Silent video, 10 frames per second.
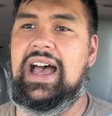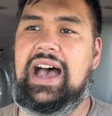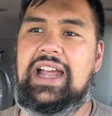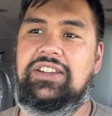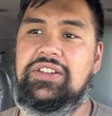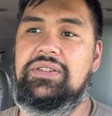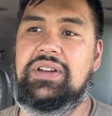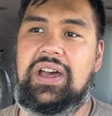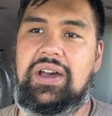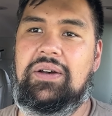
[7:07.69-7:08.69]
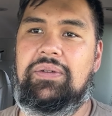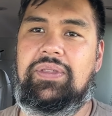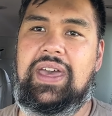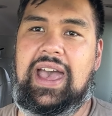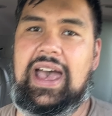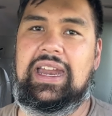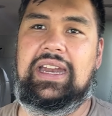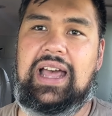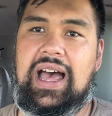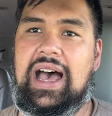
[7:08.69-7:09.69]
I do know that
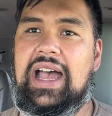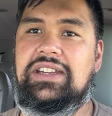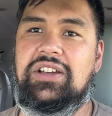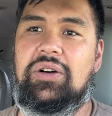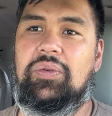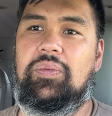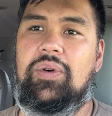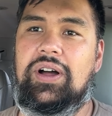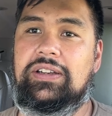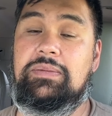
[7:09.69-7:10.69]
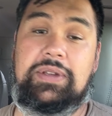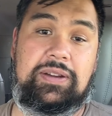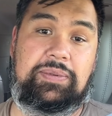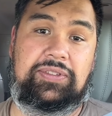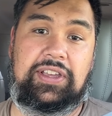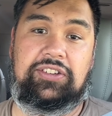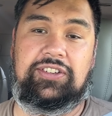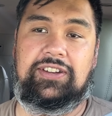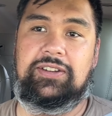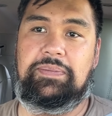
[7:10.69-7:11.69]
I don't want to be in a
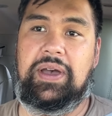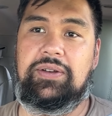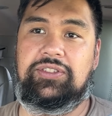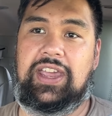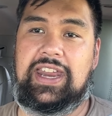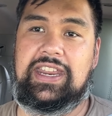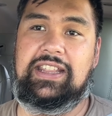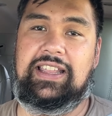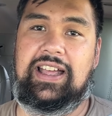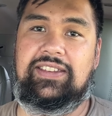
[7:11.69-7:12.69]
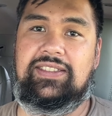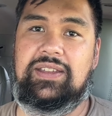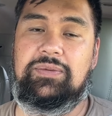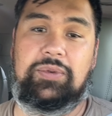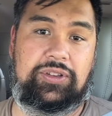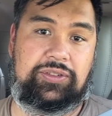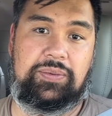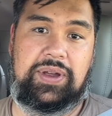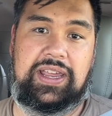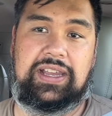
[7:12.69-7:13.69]
position to post any less than once a
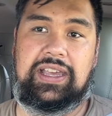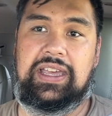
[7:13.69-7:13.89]
week.